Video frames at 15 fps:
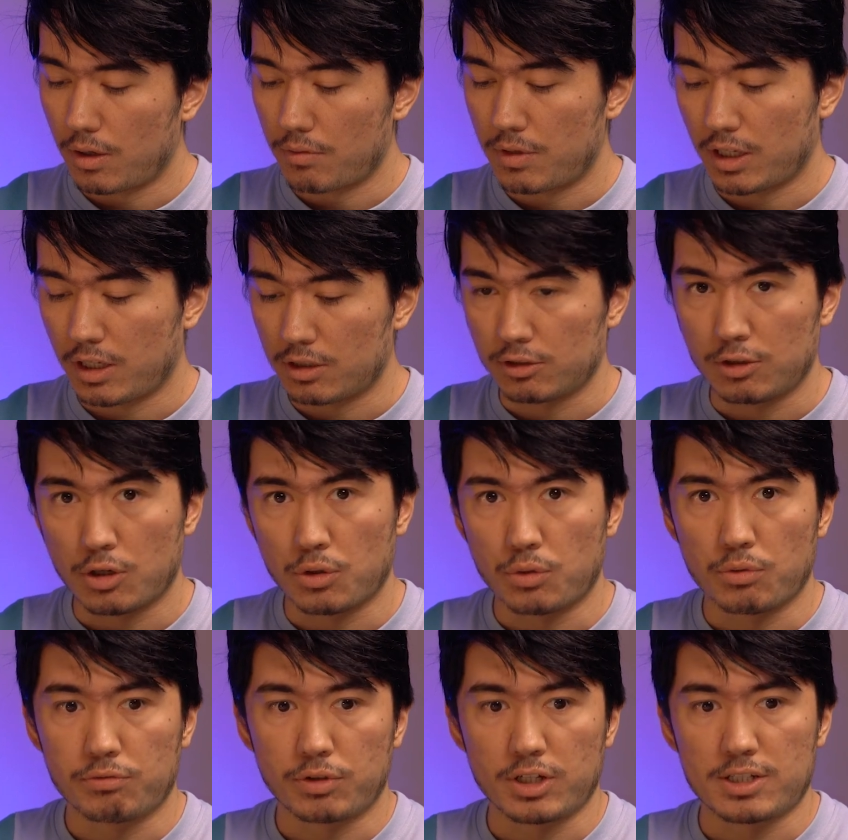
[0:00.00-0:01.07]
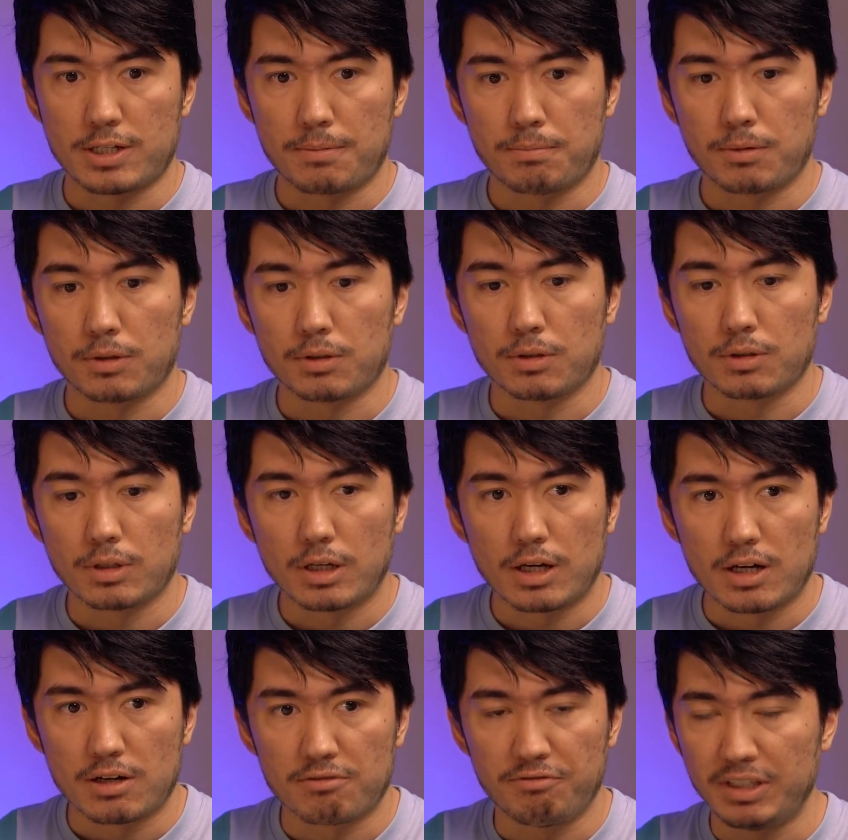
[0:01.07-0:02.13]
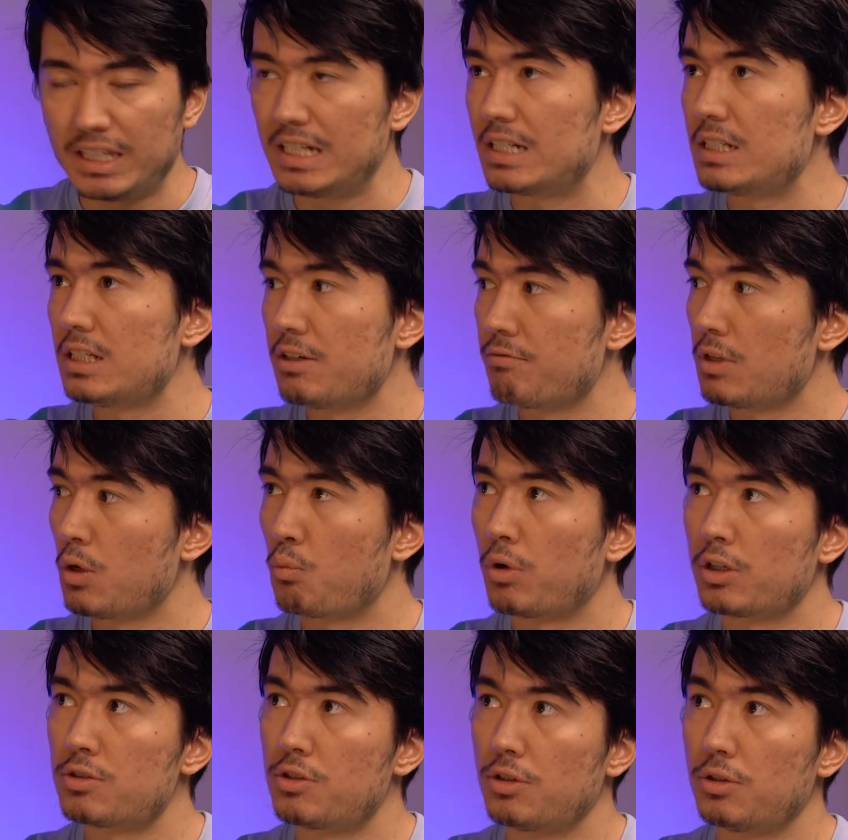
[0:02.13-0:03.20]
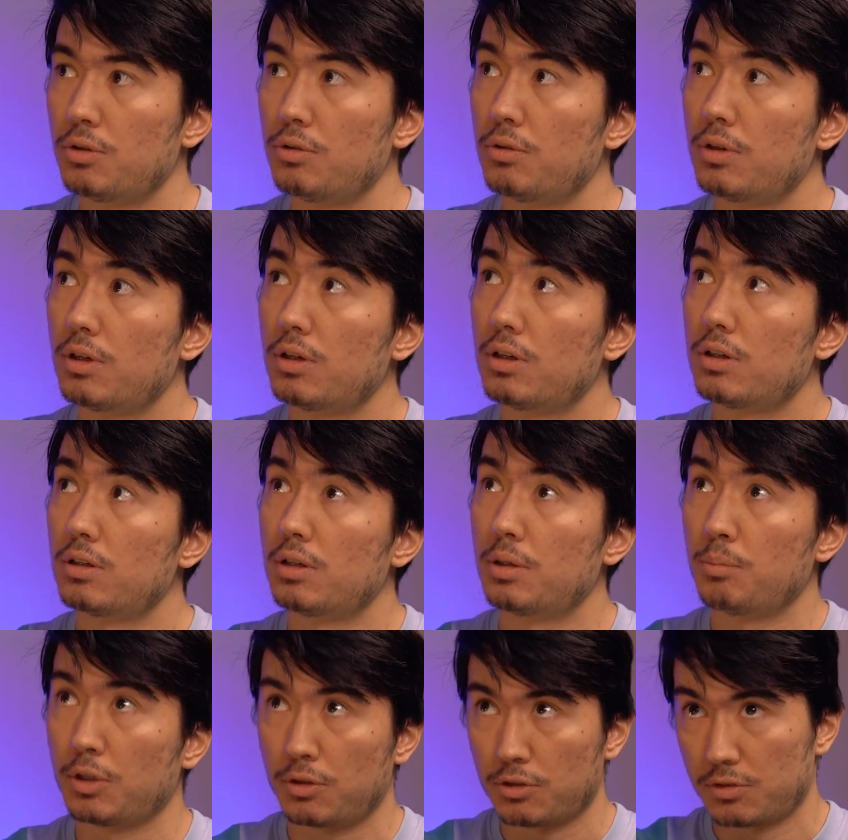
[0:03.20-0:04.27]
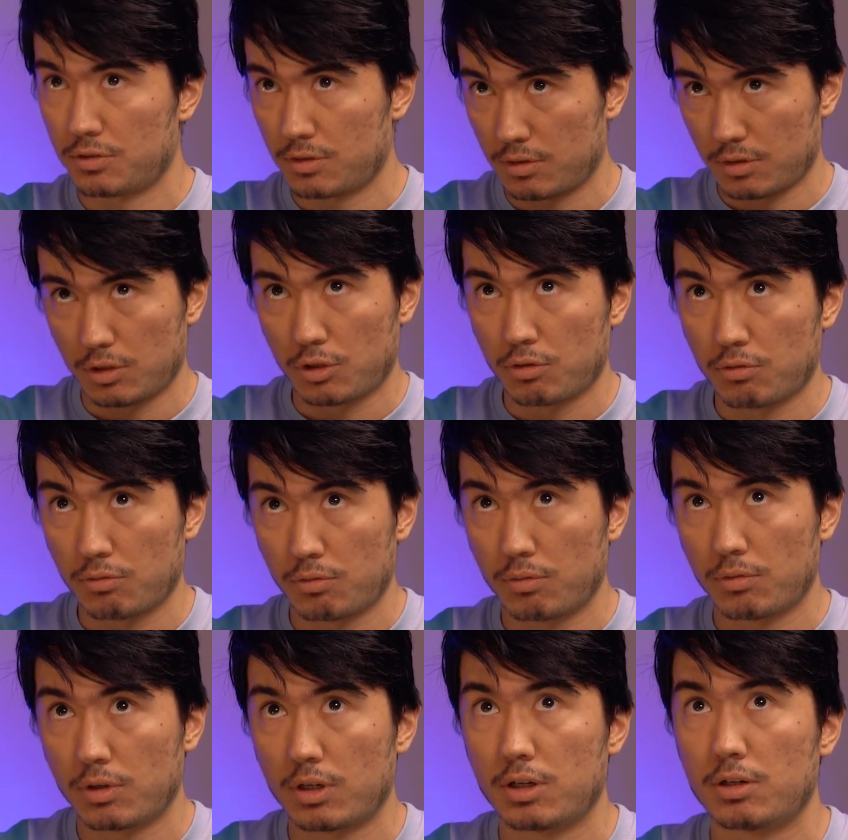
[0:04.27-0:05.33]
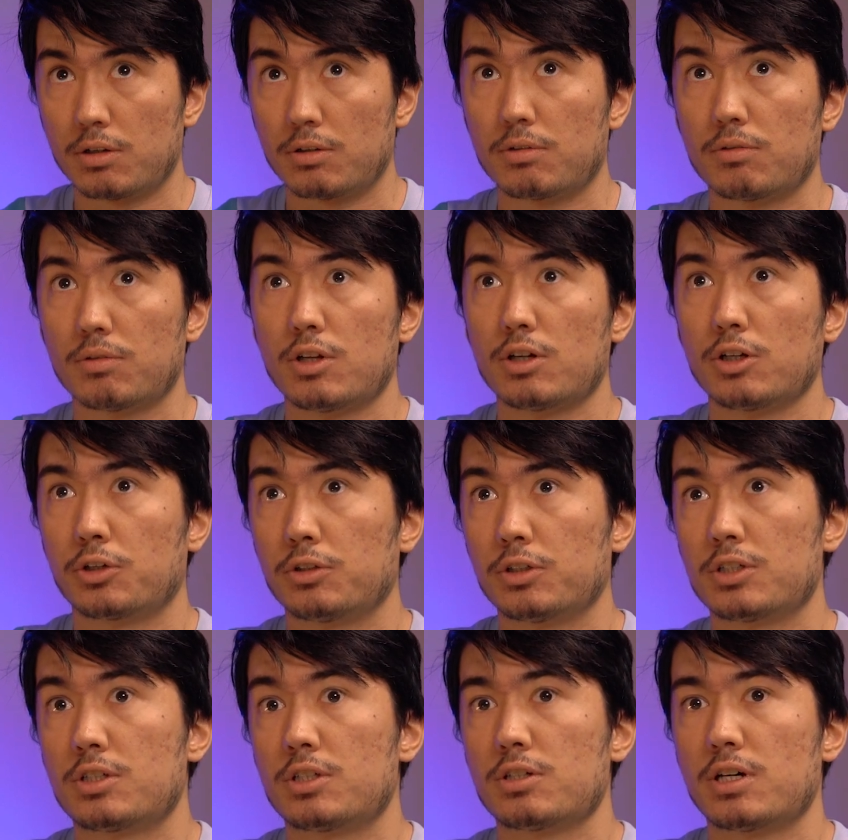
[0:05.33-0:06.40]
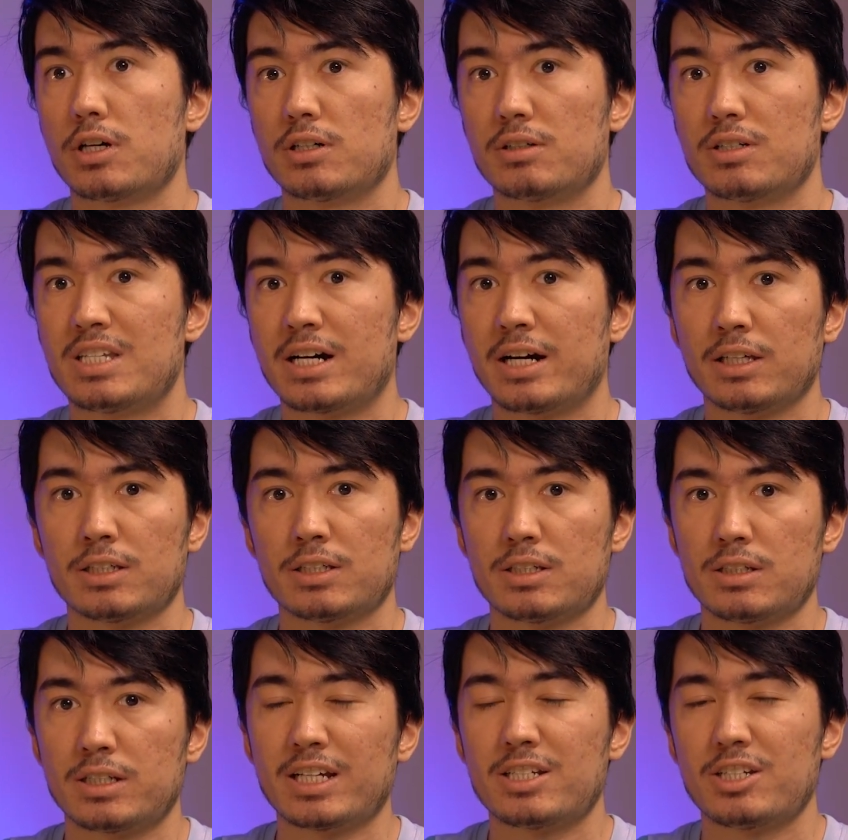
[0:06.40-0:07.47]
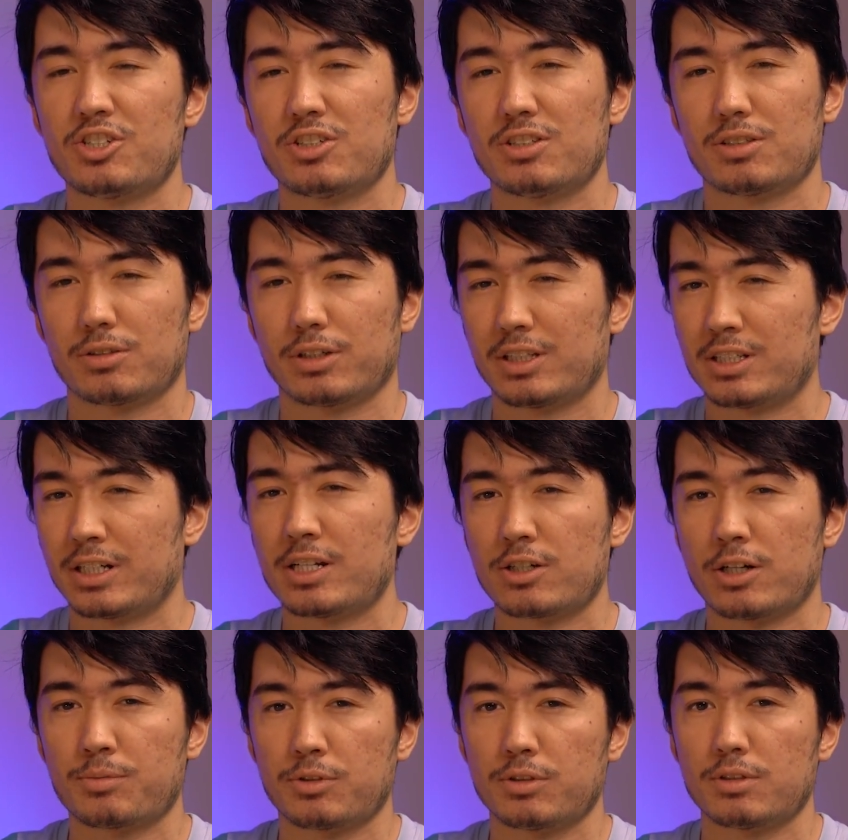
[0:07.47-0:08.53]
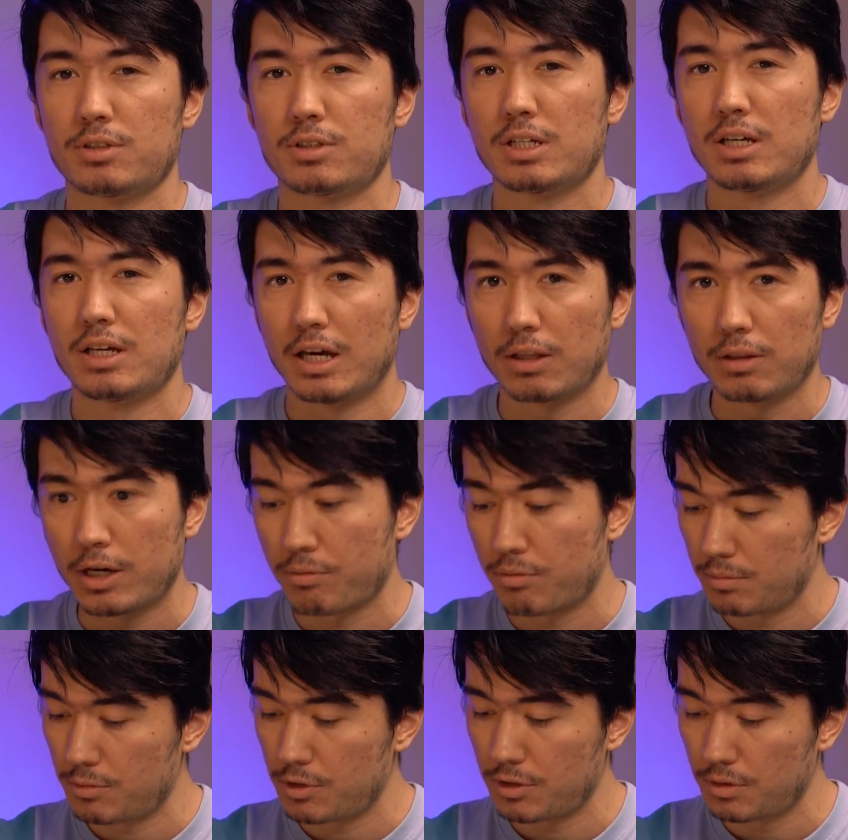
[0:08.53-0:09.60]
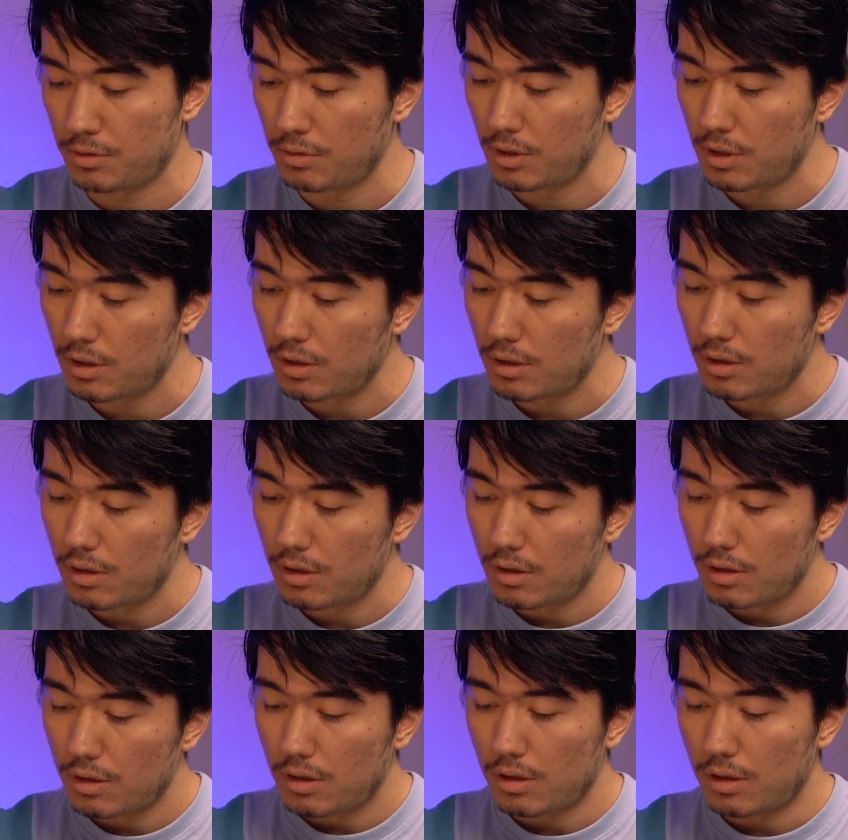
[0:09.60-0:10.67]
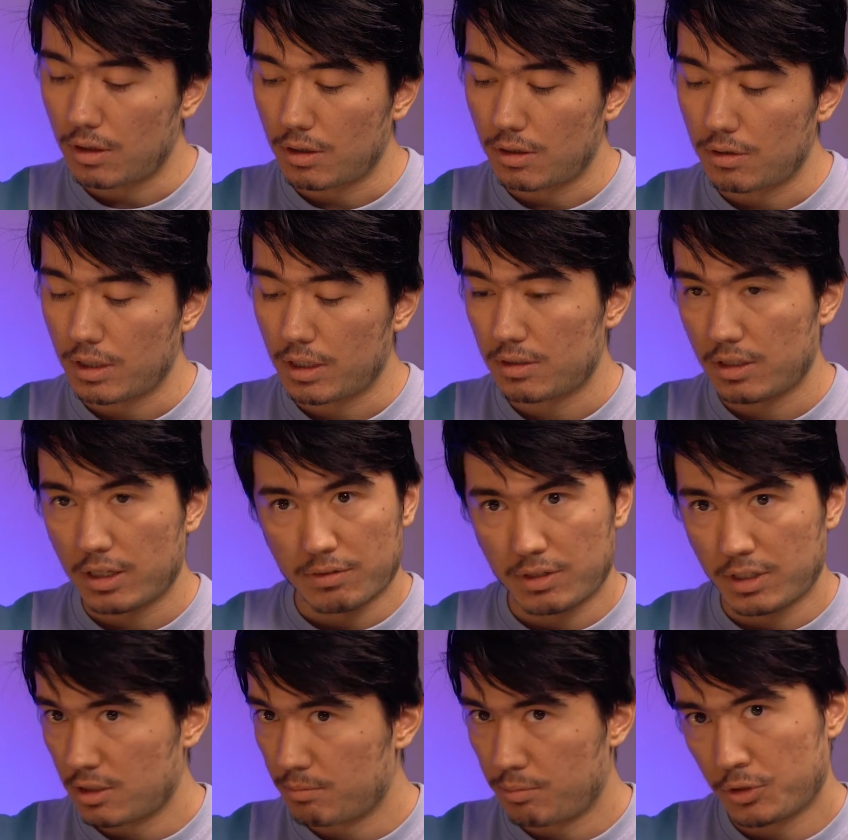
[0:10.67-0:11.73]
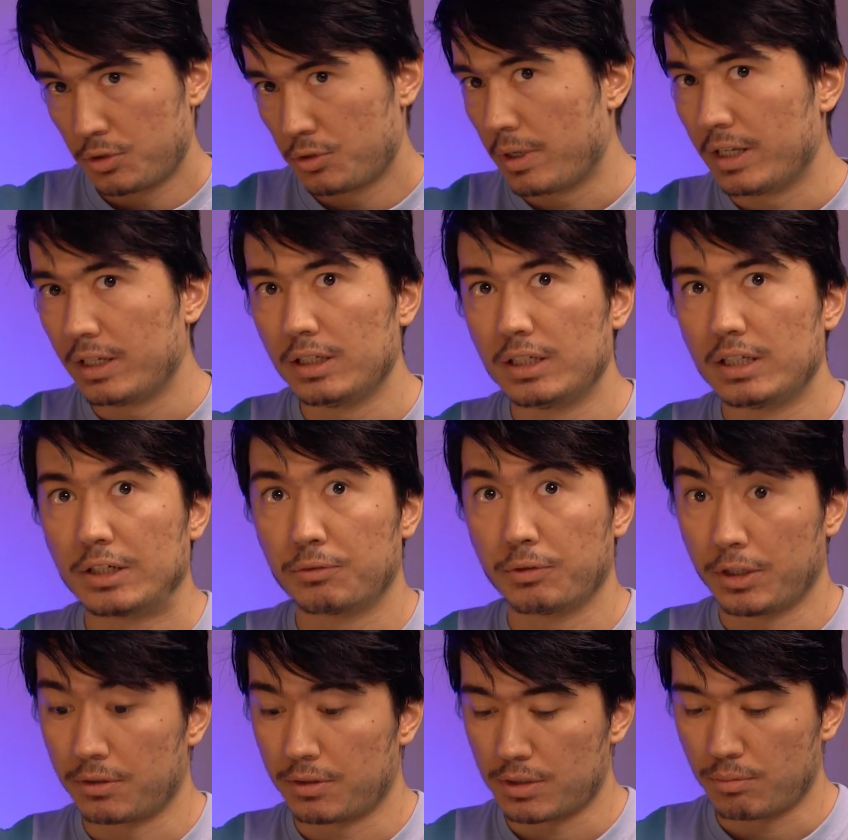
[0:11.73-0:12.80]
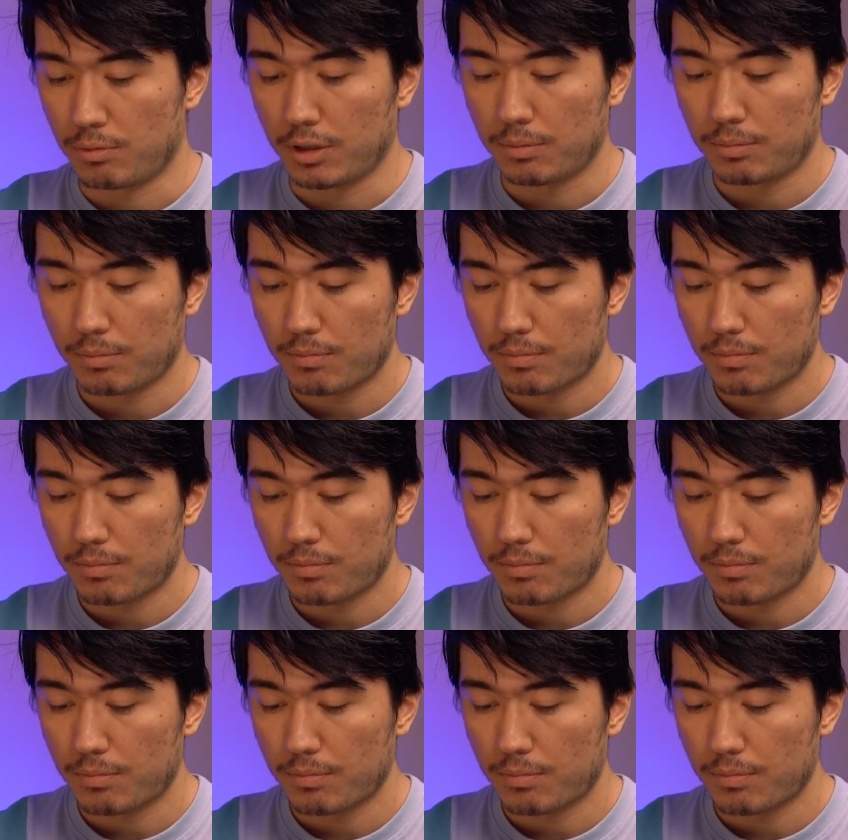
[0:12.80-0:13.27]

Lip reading: they can go, for example, vegan if they want to, because current dietitians, like diet options, allow them to, and yeah, they can pursue any career as well.